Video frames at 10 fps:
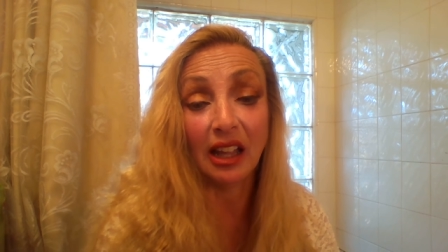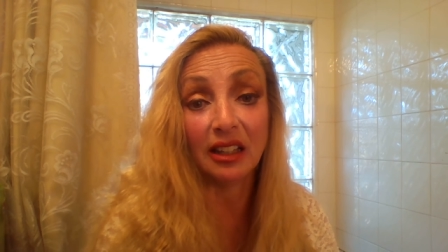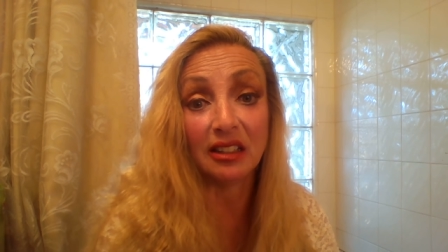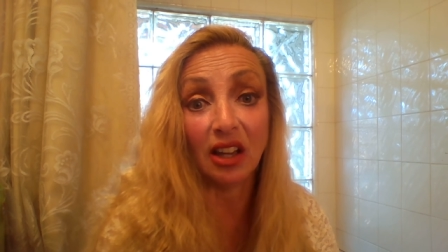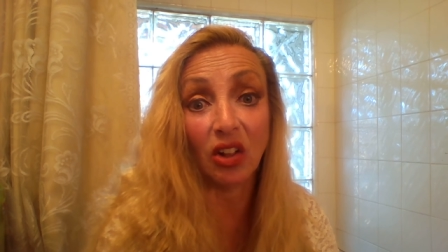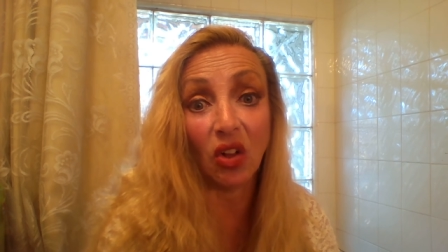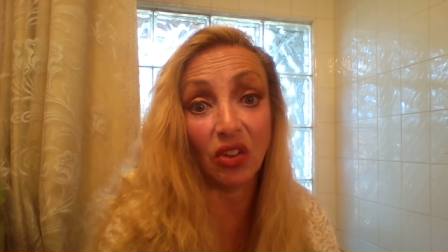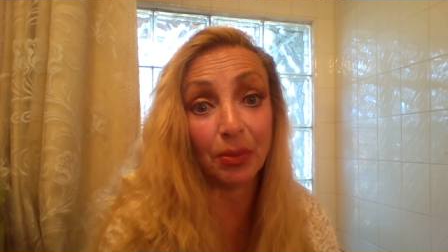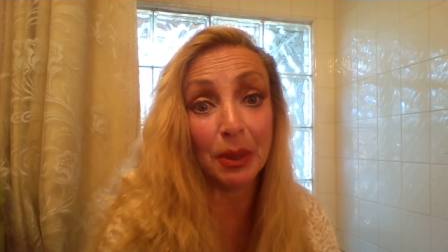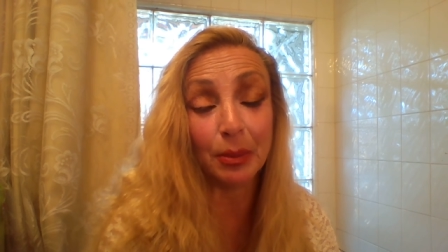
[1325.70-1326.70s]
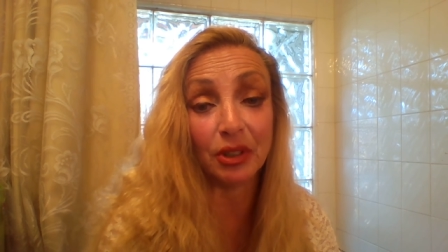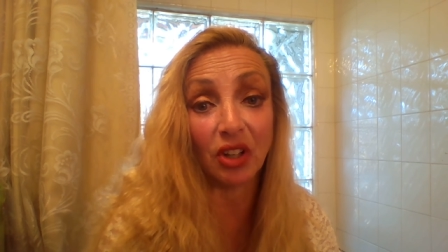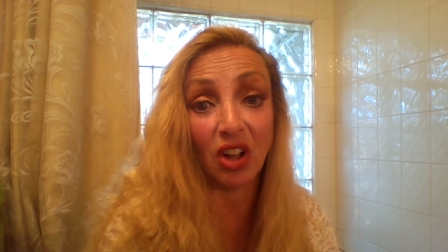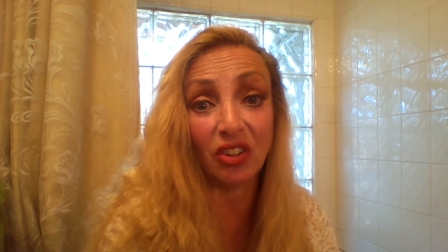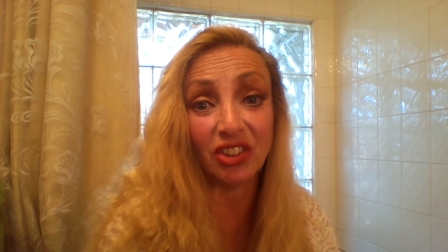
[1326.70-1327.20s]
and tell all the people
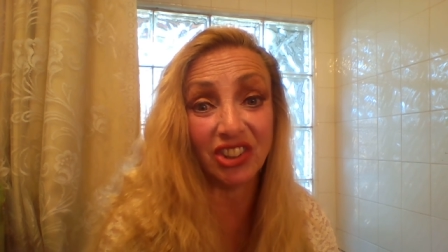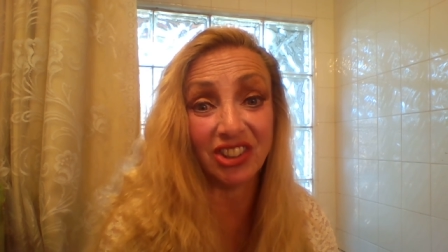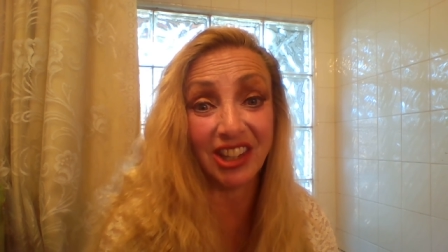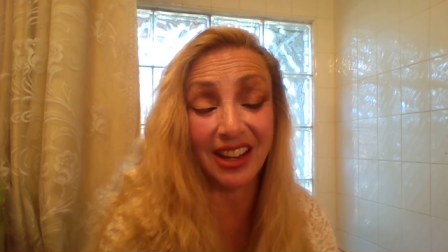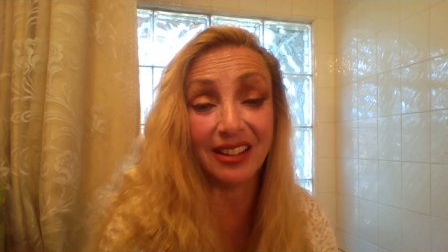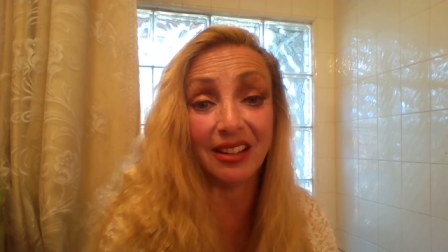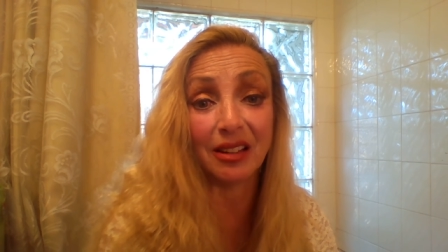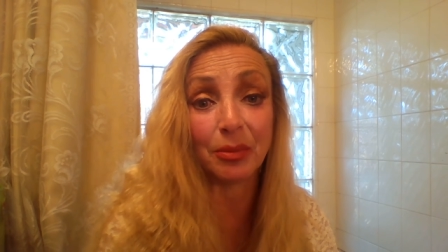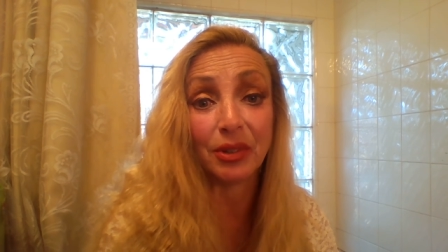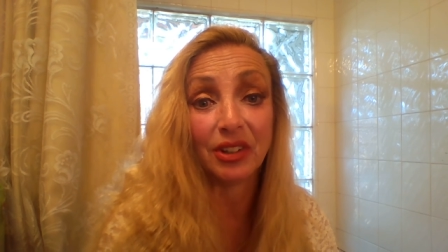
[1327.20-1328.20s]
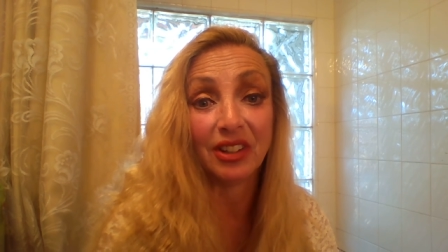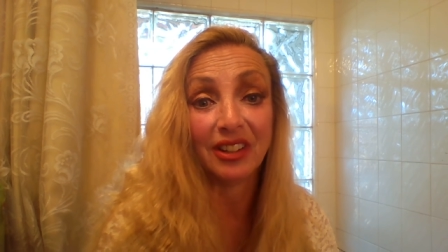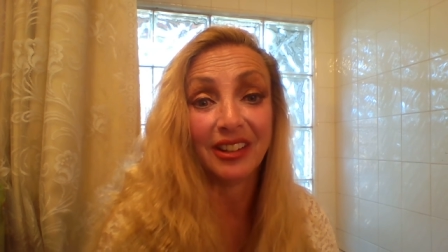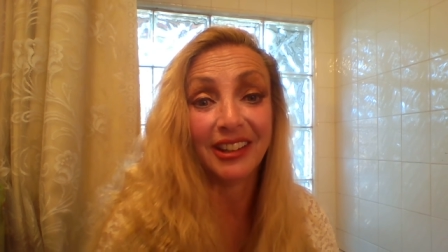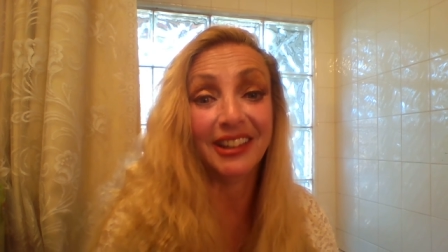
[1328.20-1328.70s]
in Congress to stand up.
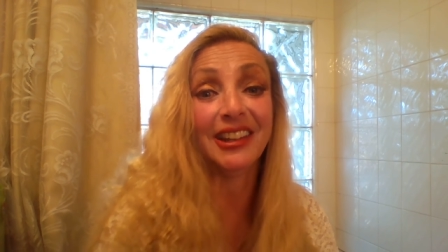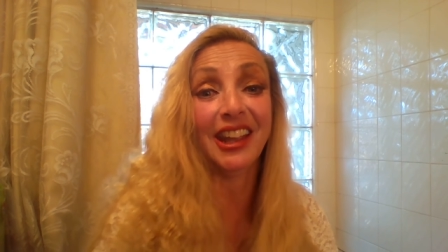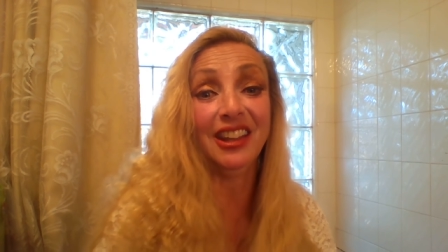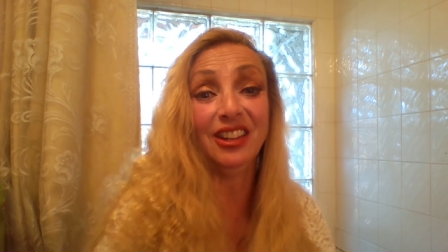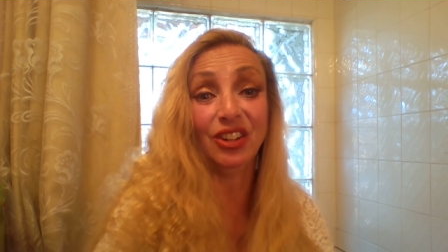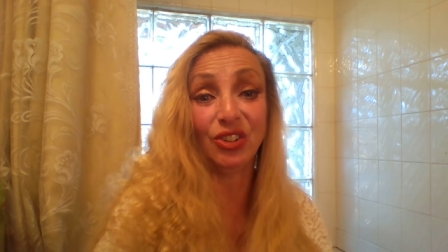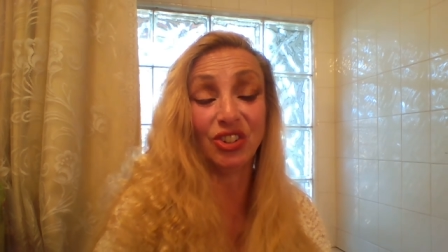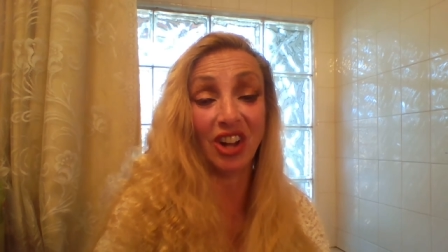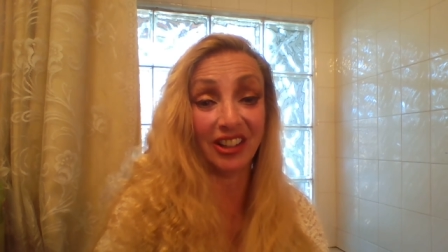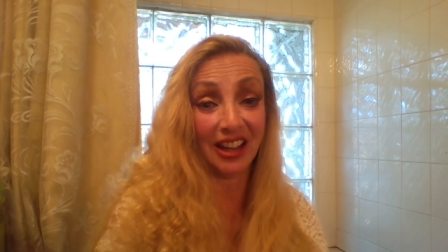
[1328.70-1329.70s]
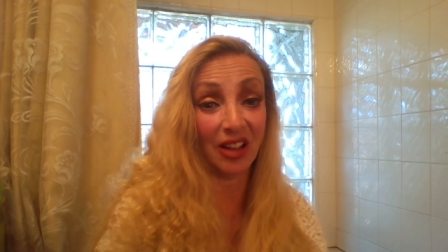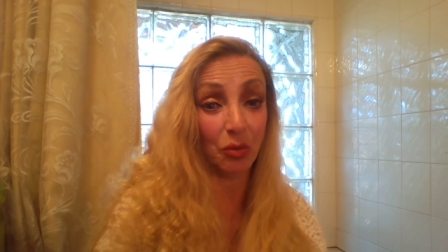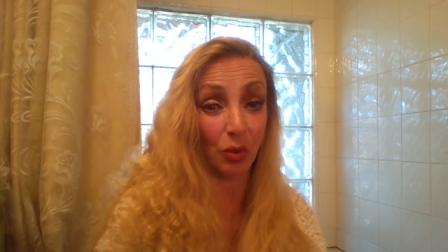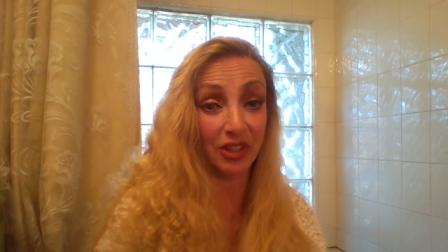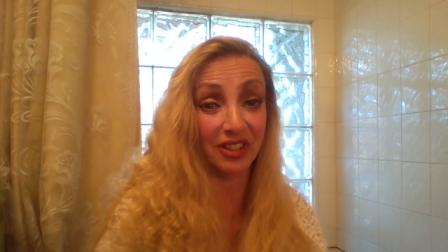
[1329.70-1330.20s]
In eight years not to have
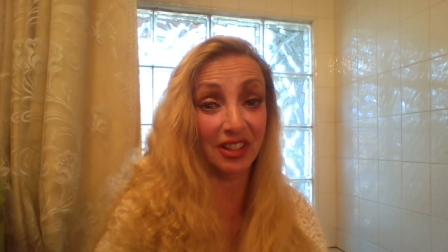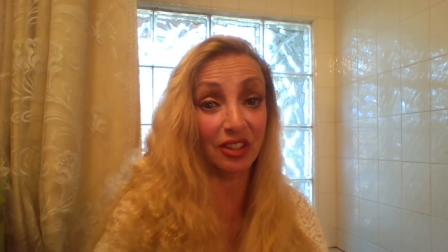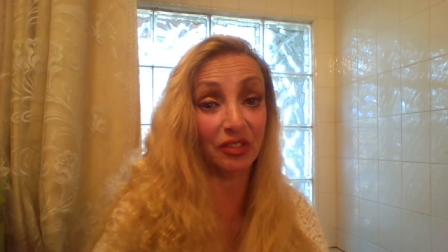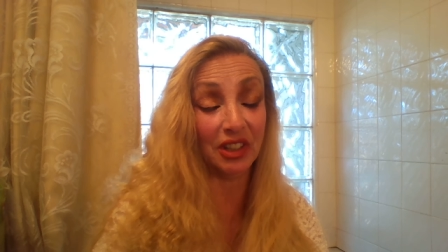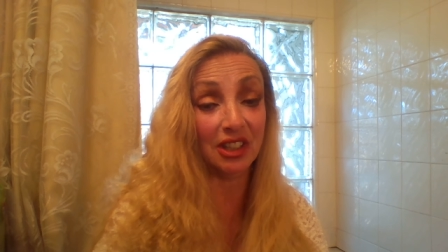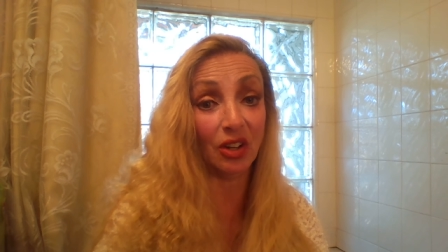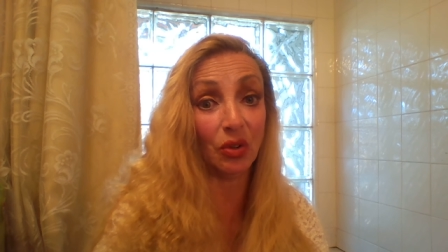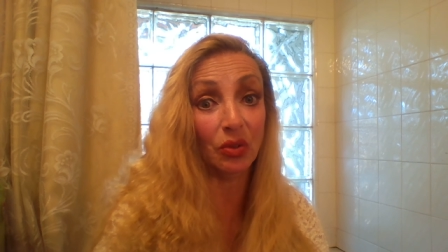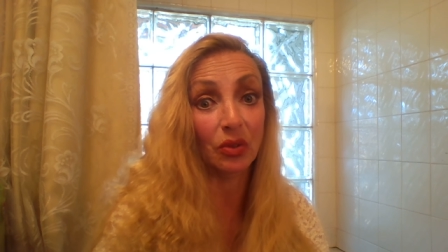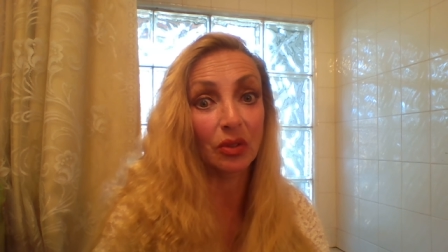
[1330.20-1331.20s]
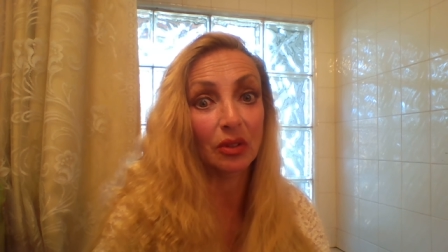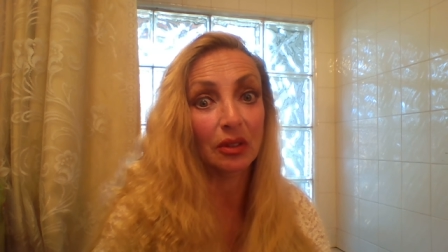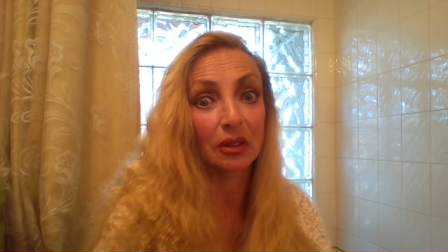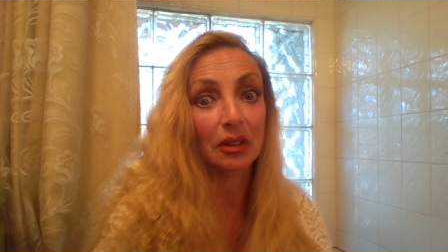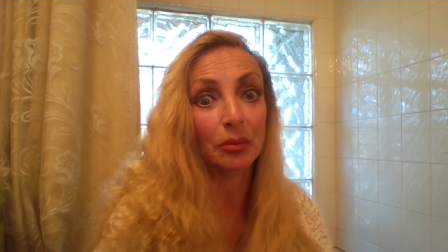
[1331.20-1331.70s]
one single veto,
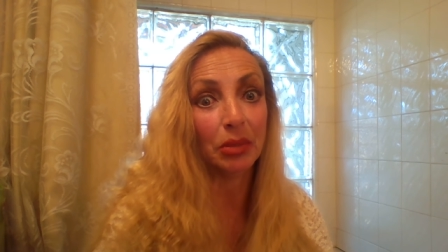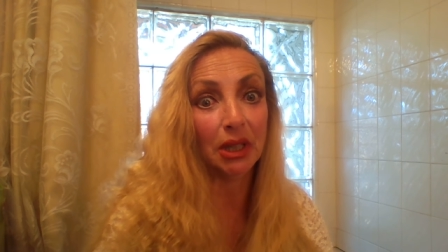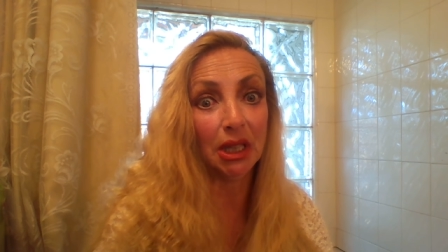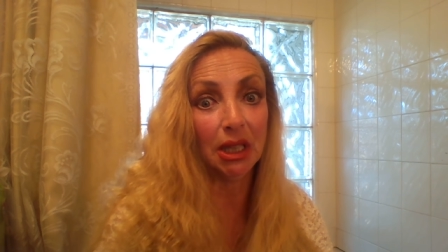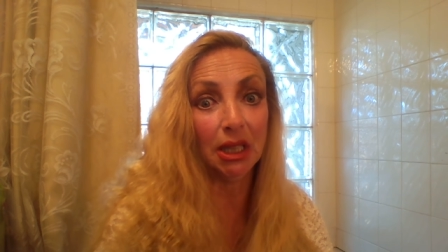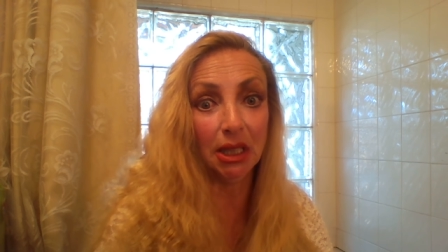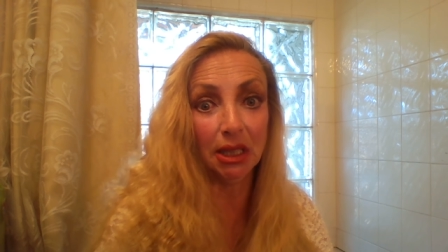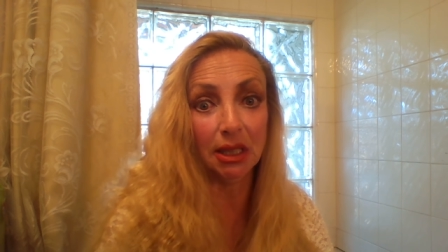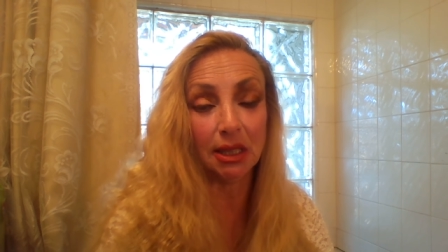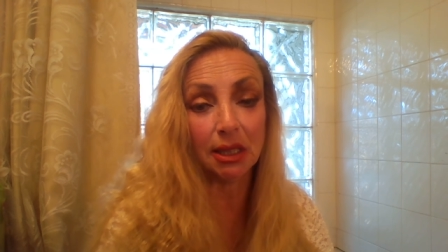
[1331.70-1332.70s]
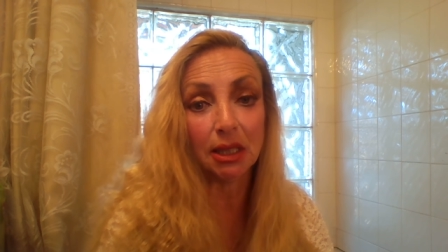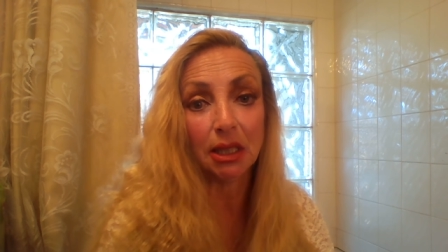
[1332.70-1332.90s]
please.